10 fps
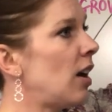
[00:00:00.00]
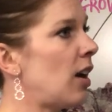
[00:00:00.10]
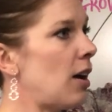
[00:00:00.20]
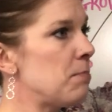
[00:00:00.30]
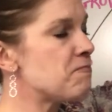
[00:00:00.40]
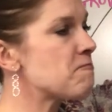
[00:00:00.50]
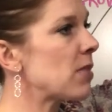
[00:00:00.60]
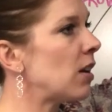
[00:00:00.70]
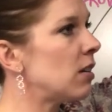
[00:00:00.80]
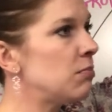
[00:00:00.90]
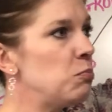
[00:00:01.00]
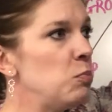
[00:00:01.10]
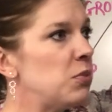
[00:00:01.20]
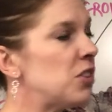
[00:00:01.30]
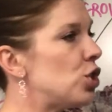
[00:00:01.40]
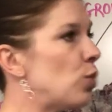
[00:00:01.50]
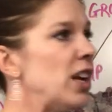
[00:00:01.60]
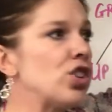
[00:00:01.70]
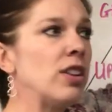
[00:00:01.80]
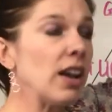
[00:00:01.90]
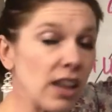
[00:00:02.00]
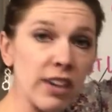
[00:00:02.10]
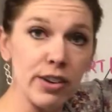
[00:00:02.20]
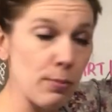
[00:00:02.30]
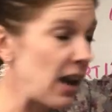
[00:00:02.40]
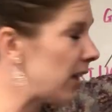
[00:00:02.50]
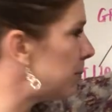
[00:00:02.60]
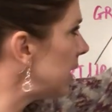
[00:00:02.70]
a situation that gave you bad